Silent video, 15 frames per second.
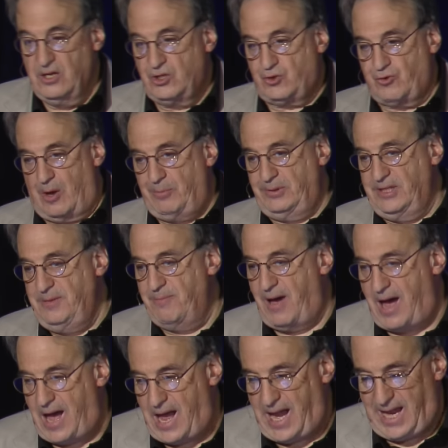Trouble in
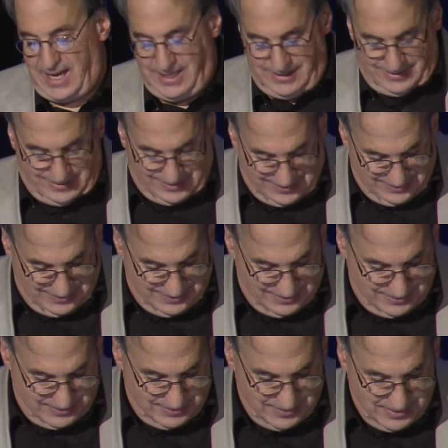Mind,
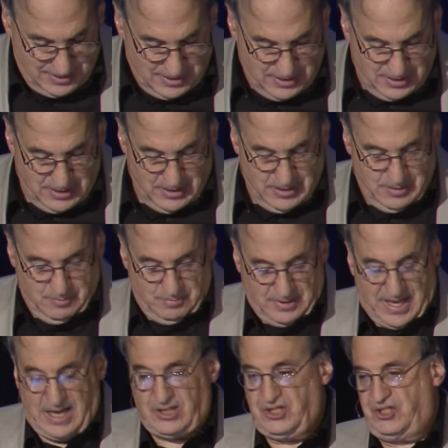
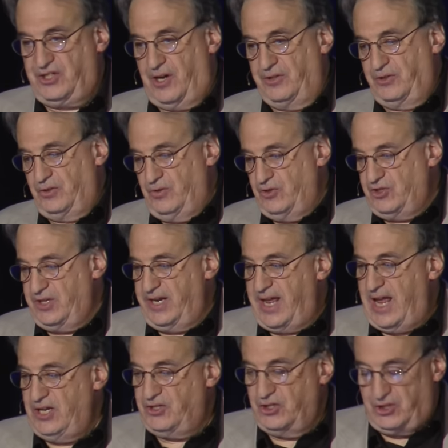Black Southerners in the
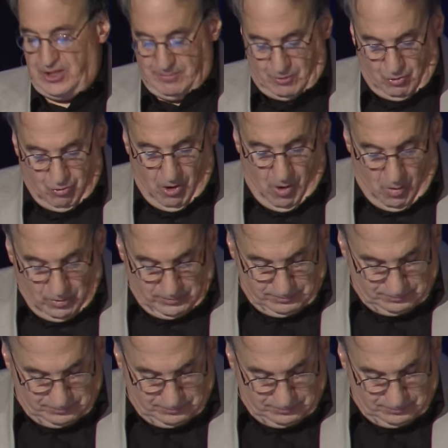Age of Jim Crow.